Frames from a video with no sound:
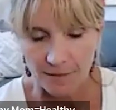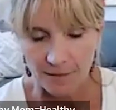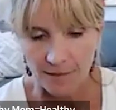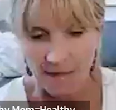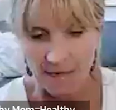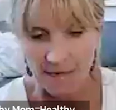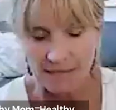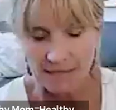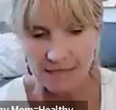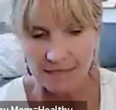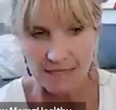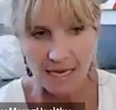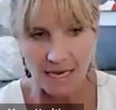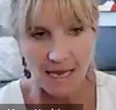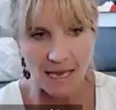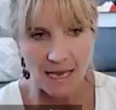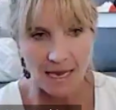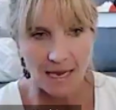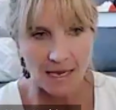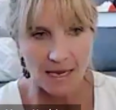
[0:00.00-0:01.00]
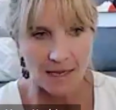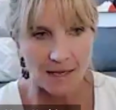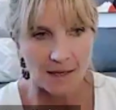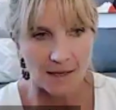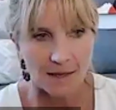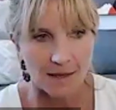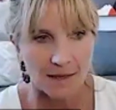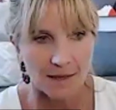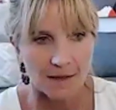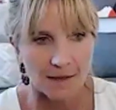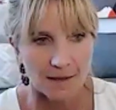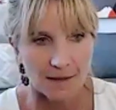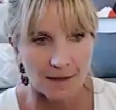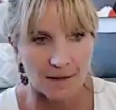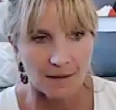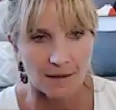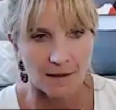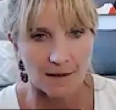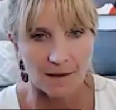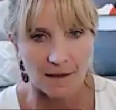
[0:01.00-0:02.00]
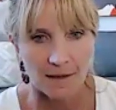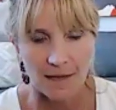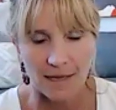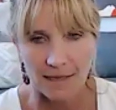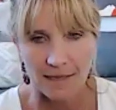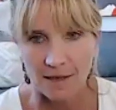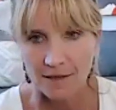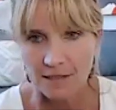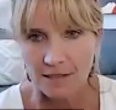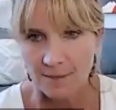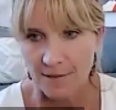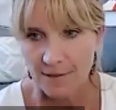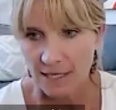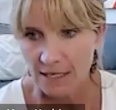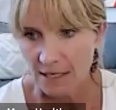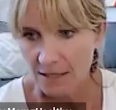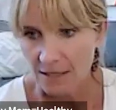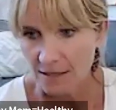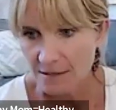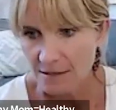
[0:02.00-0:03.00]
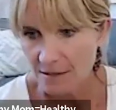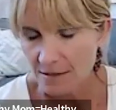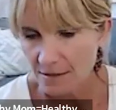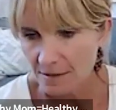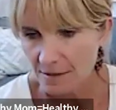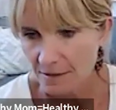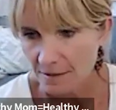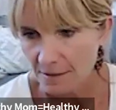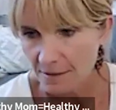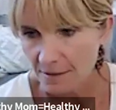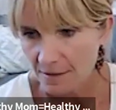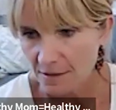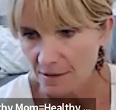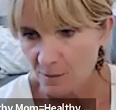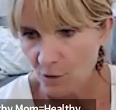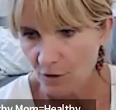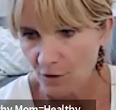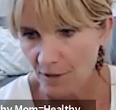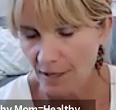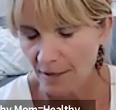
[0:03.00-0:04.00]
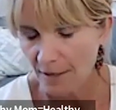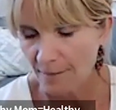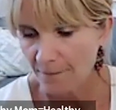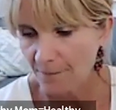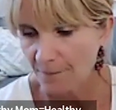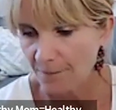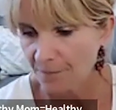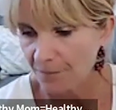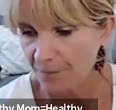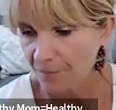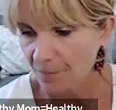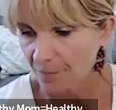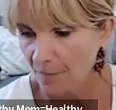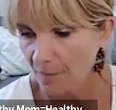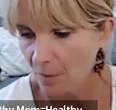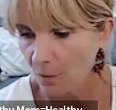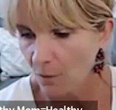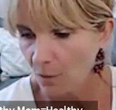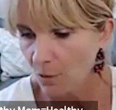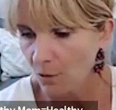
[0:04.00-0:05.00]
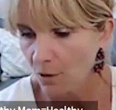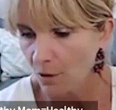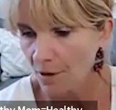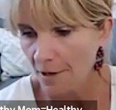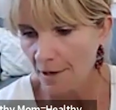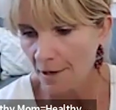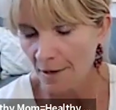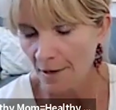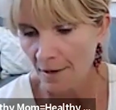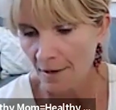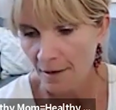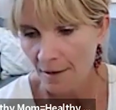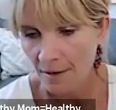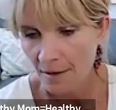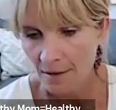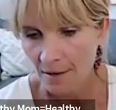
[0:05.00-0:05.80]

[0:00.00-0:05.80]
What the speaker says: like say, I yelled at my kids this morning, or